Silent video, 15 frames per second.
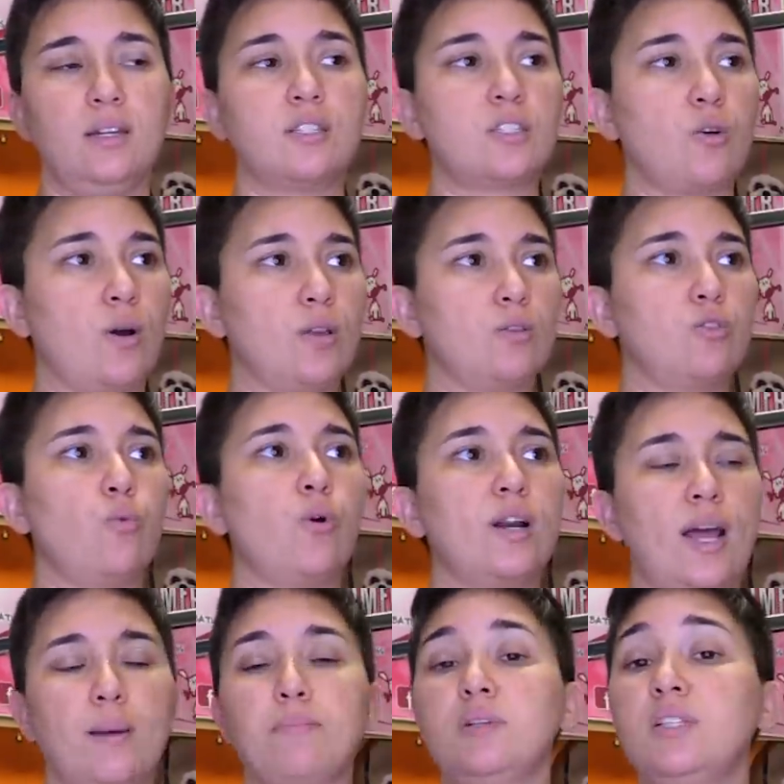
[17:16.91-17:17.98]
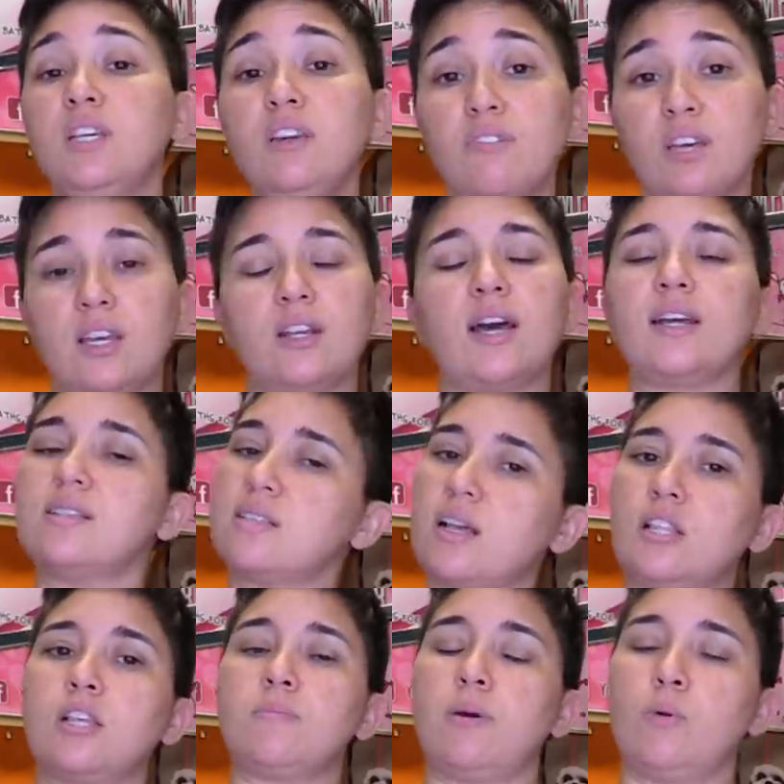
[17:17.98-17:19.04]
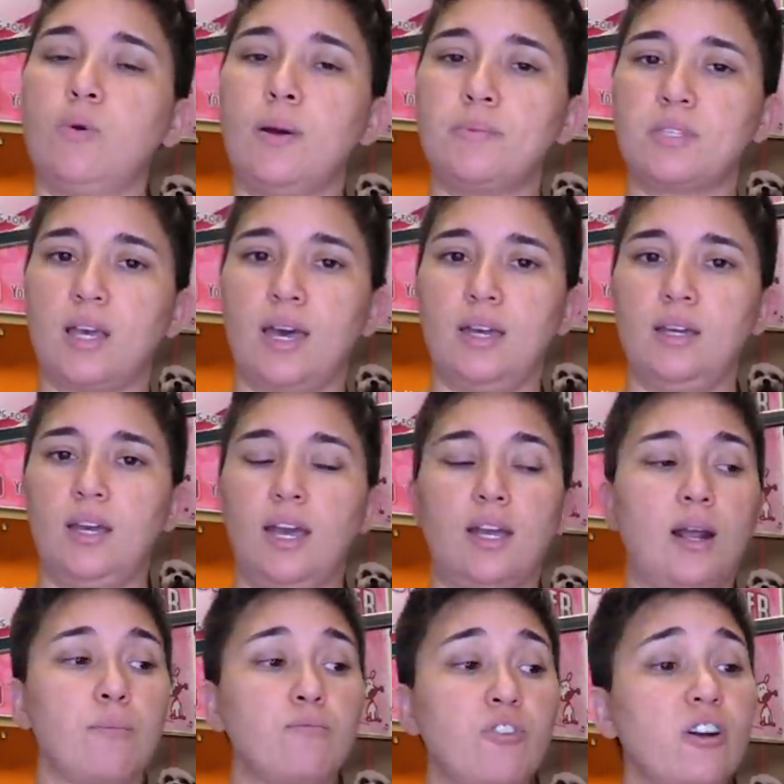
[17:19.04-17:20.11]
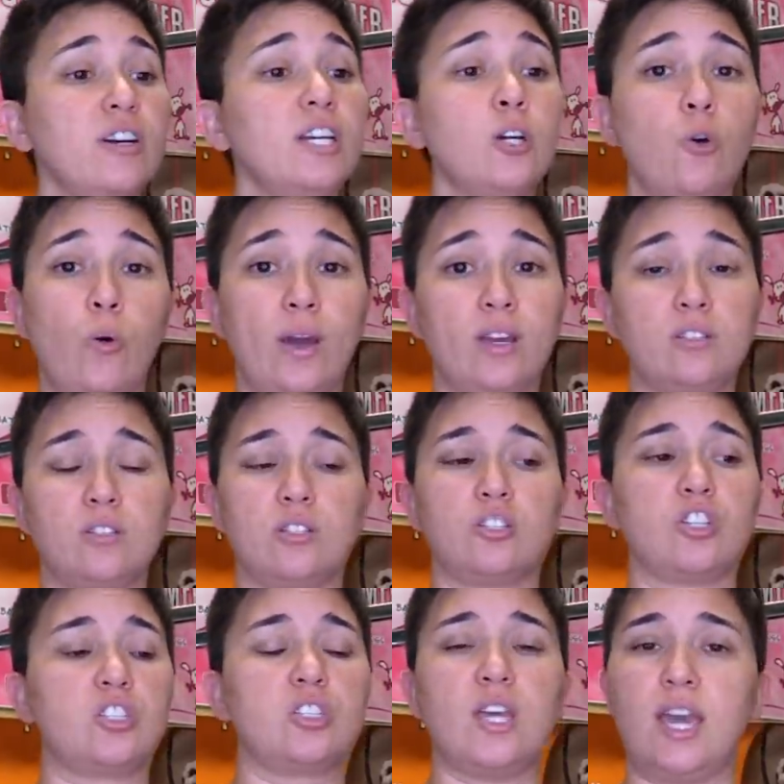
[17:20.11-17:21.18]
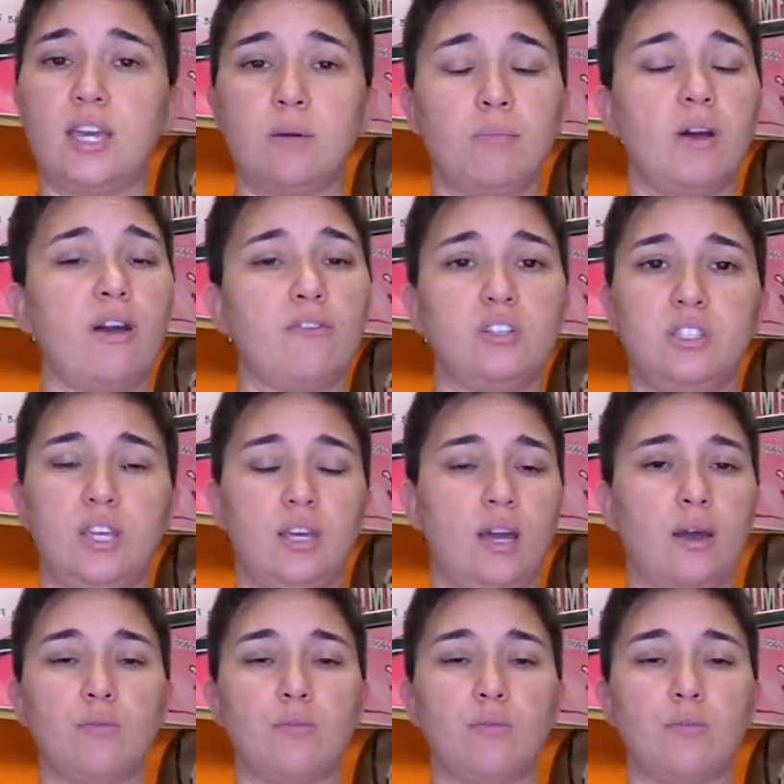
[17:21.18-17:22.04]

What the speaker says: And so what I believe in, I sell on my website, and I'm very quick to just take them everything.